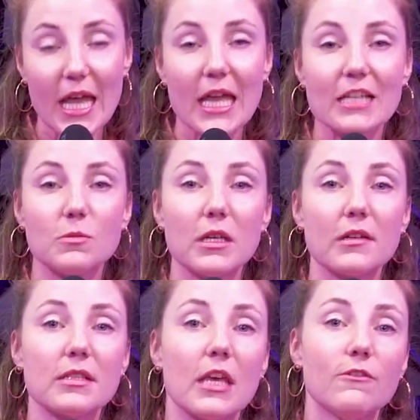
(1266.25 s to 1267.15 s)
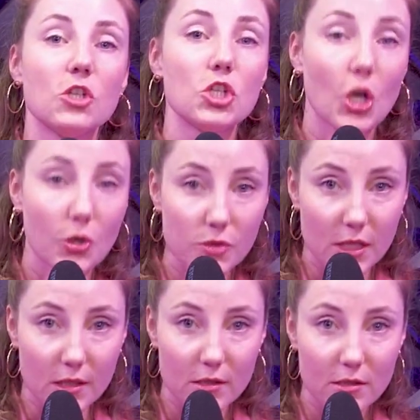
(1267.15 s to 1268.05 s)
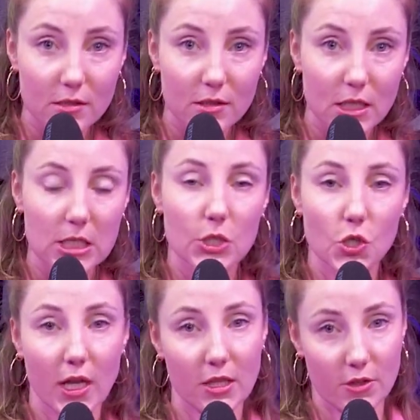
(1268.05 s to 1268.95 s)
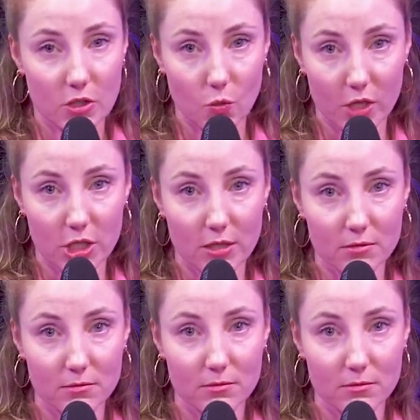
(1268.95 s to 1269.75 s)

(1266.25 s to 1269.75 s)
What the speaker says: It's because they've chosen to train their intuition.